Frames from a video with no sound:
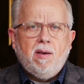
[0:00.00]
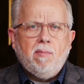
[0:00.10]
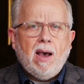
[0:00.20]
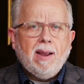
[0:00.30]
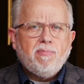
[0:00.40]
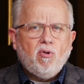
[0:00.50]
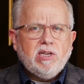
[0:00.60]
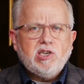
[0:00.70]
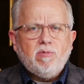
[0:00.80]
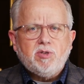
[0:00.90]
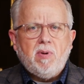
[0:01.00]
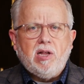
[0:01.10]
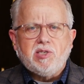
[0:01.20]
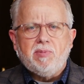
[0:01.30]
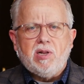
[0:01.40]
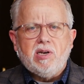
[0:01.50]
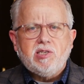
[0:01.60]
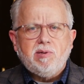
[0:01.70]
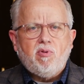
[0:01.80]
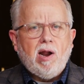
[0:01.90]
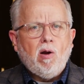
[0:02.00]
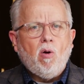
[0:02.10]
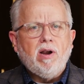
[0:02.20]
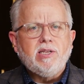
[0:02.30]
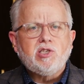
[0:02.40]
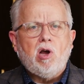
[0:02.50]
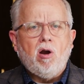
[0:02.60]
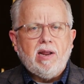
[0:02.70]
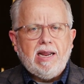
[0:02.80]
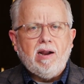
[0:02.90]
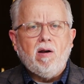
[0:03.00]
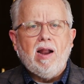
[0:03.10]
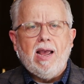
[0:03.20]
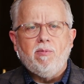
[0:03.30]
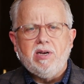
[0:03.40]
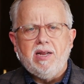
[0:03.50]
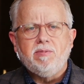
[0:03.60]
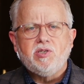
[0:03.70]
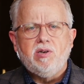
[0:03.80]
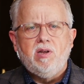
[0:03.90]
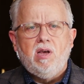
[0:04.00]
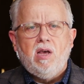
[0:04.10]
My preaching responsibilities and priorities are here at Redemption.